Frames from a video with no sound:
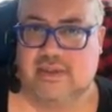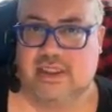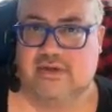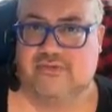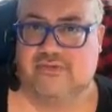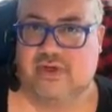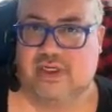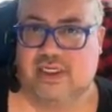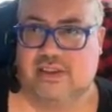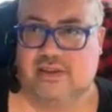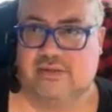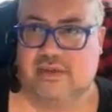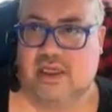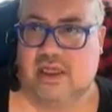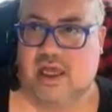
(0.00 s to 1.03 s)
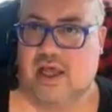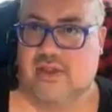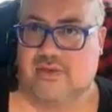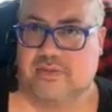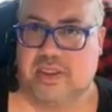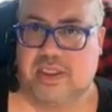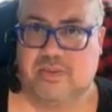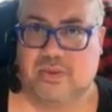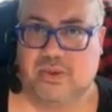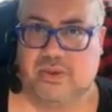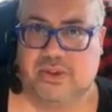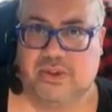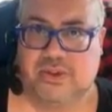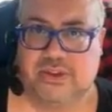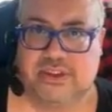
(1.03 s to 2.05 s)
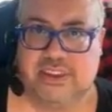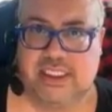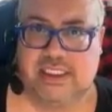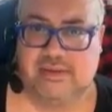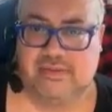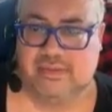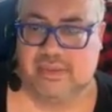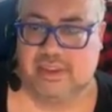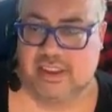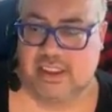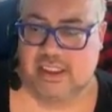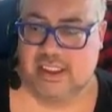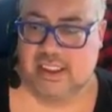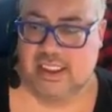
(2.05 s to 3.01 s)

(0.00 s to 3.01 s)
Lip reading: confronting other people and her team,